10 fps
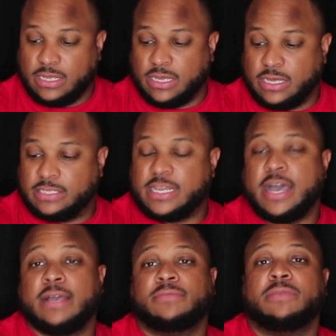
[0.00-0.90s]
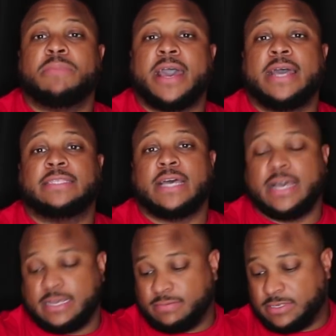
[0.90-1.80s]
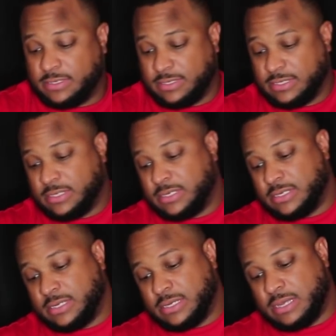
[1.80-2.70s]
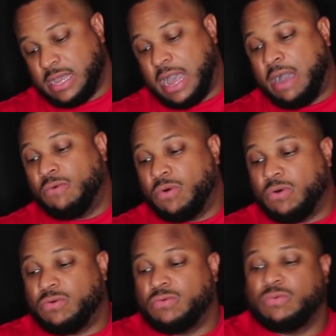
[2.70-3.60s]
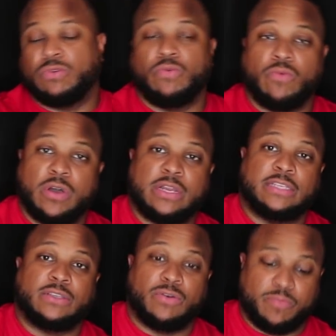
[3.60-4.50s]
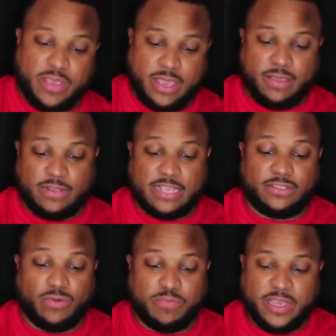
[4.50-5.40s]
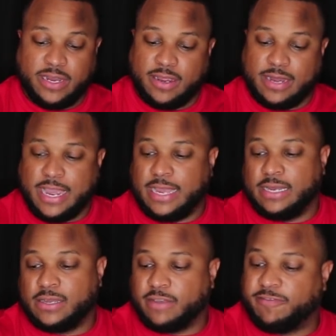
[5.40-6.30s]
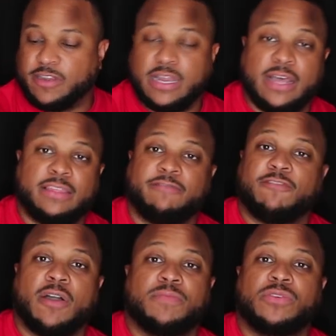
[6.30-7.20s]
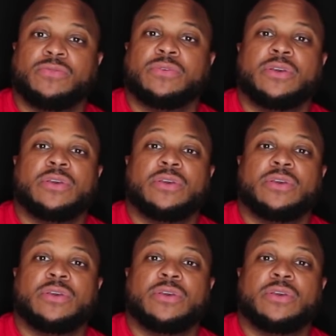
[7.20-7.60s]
Good times and bad times, I want the one that's gonna be there. They ain't looking for nothing from you.